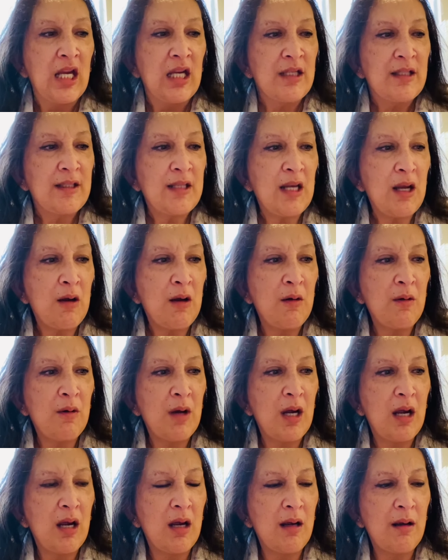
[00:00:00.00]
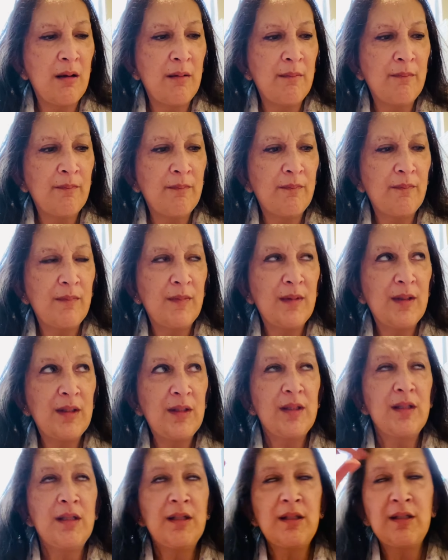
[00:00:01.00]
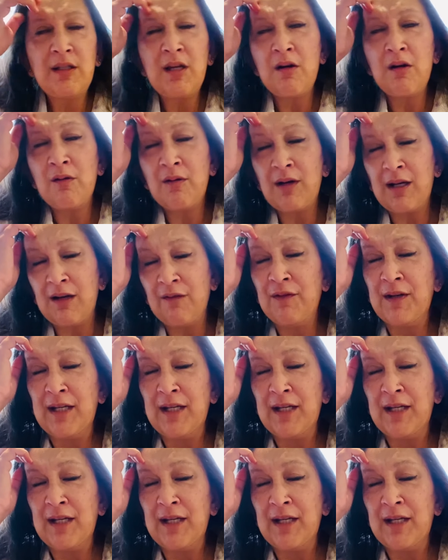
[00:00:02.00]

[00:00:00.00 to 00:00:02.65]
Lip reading: So if